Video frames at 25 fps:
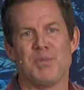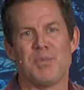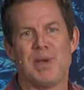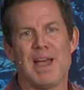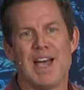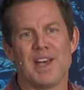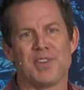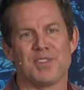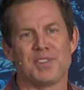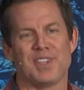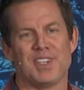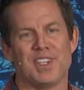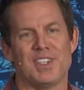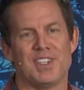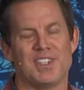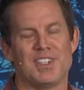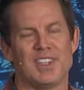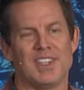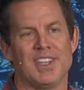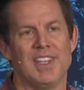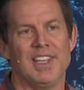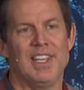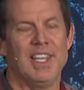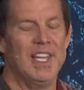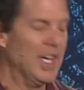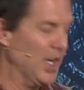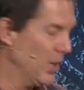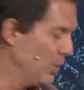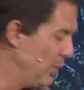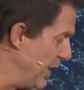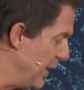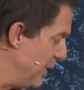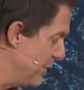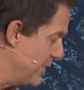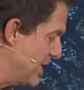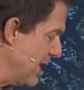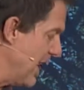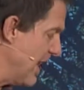passage. We
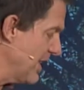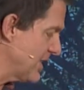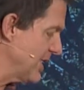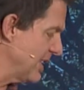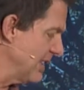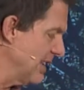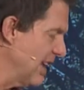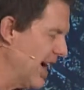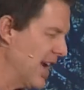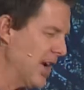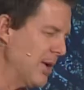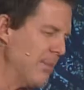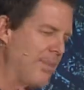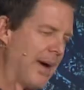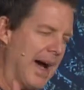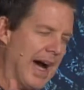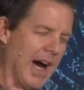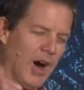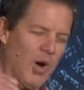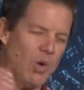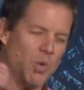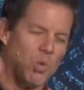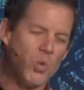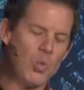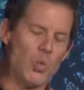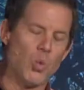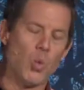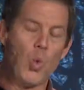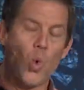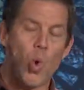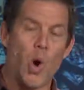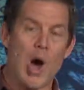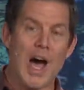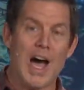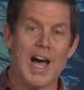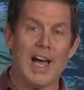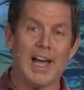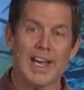have talked a lot about
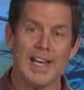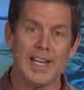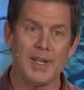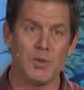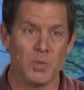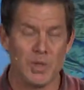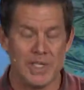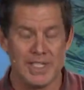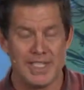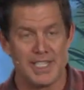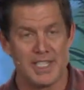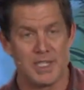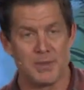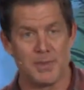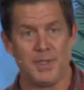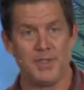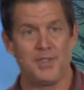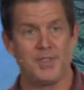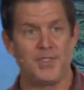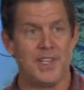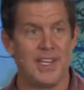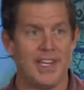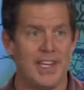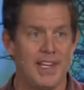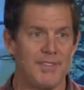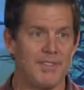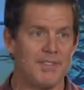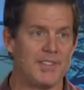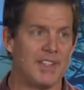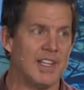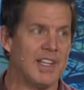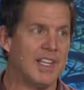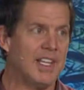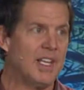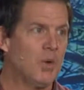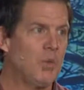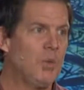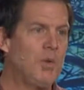why we need to be saved.
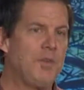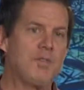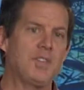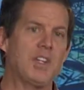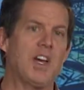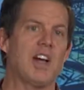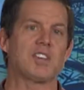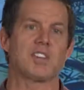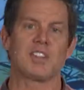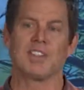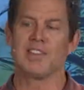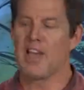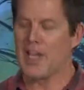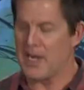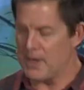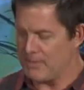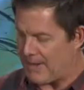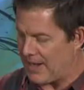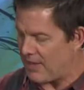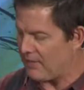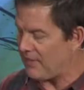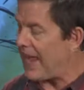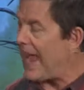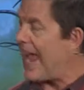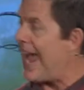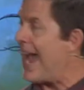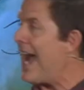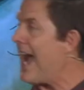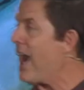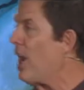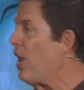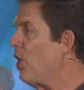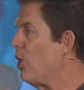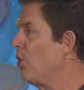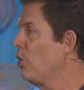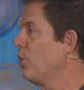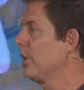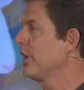We've talked a lot about
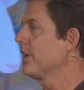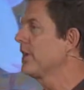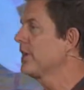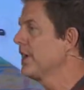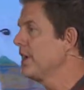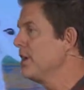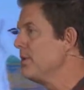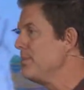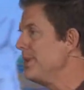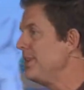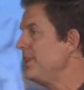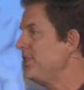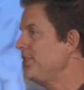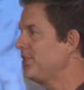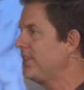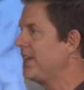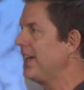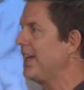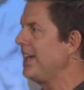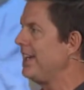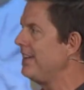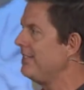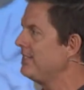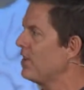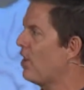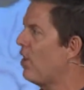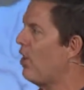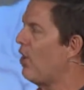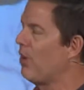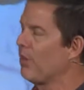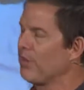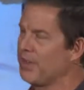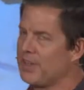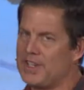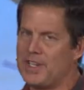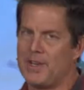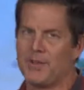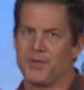how we're going to be saved, all
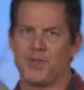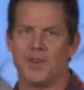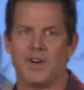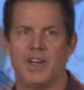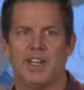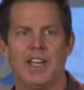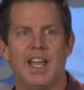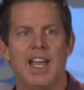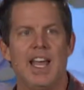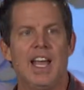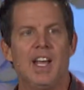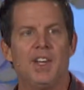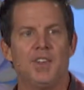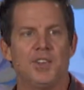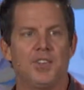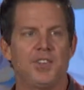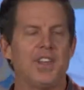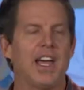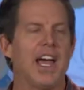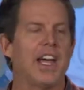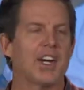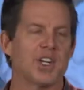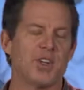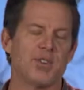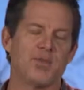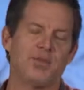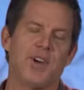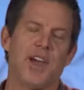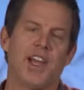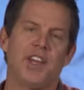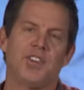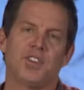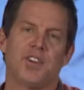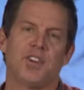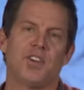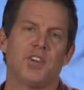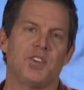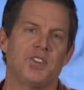the different
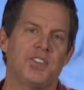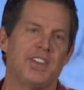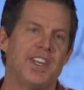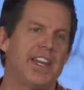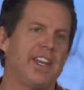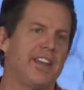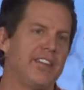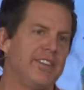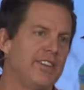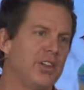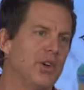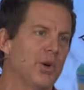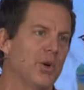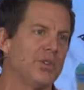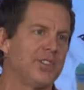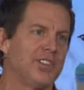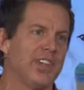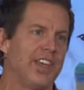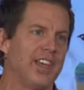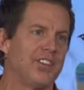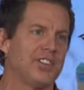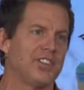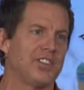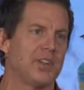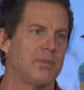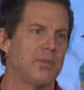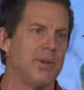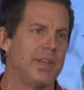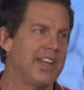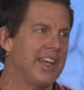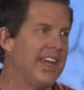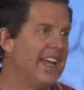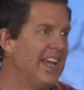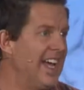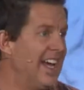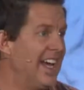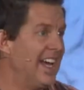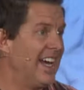sacrifice understanding in the Old Testament.
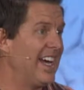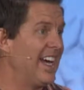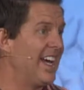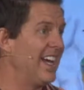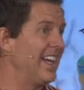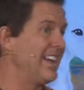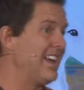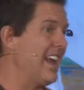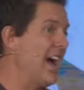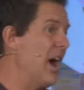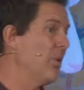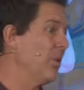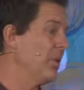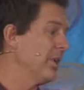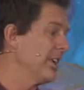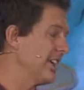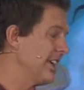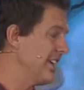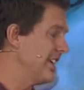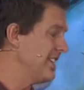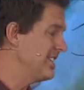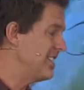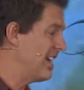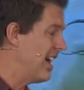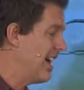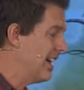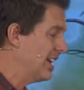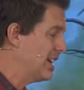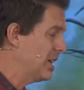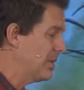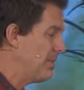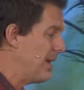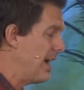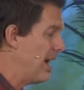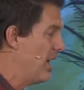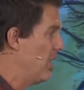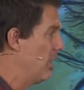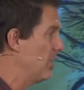And now we're going to talk
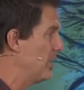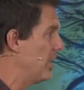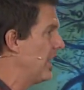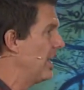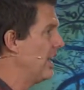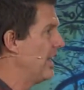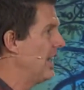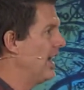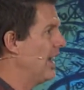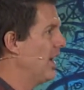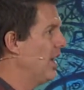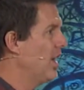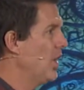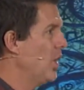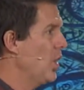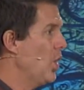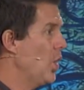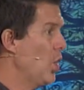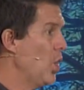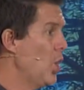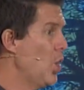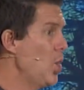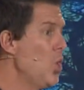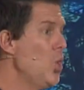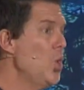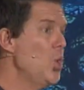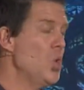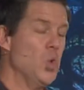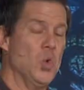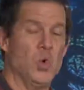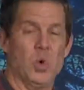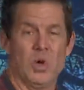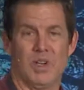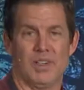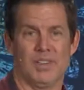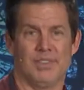about who.